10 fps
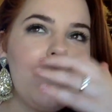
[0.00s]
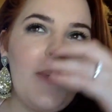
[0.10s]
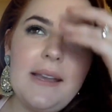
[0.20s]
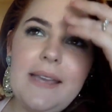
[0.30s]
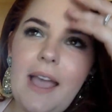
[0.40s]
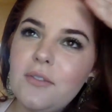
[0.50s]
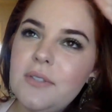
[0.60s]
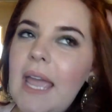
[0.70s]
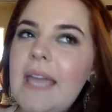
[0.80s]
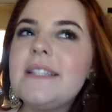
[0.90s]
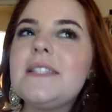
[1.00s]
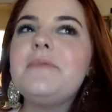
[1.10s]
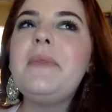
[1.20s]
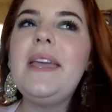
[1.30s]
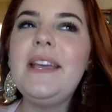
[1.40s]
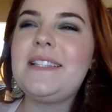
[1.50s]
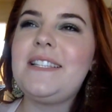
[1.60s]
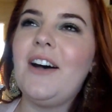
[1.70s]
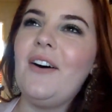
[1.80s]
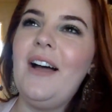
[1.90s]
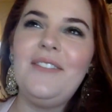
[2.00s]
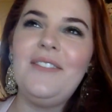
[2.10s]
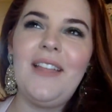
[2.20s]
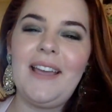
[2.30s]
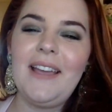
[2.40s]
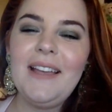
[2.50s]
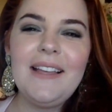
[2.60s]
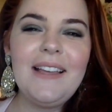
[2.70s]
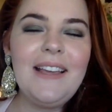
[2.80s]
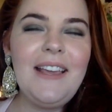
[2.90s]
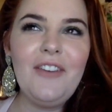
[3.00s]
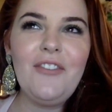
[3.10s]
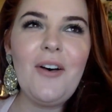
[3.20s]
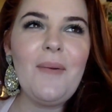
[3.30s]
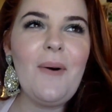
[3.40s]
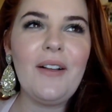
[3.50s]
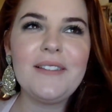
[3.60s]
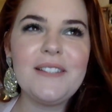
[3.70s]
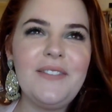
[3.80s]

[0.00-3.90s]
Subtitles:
My accountant hates me, so I'm like, give them all to